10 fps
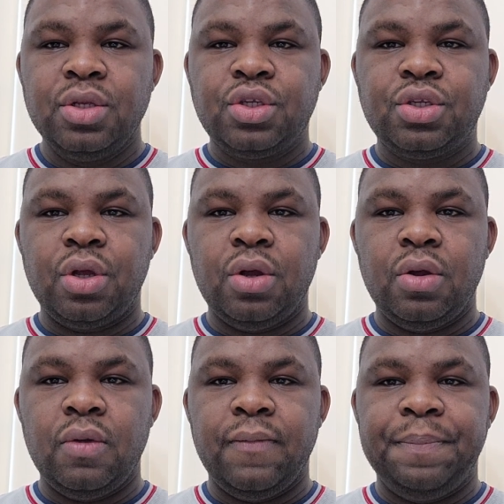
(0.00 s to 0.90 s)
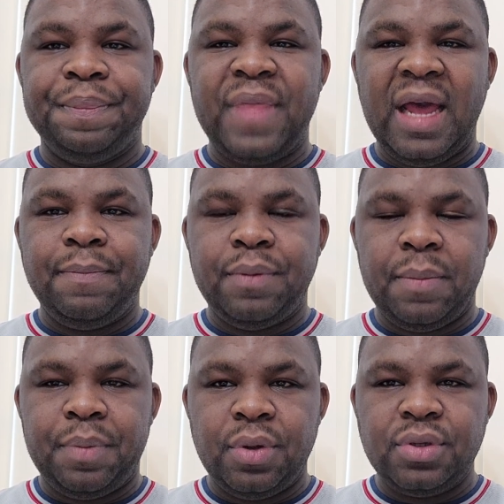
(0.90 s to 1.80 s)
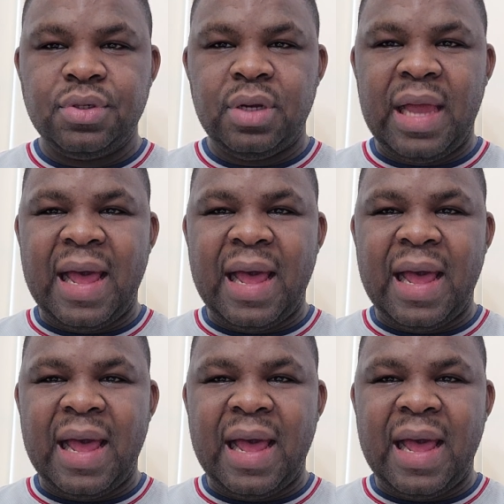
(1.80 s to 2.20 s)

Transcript: so that proposal,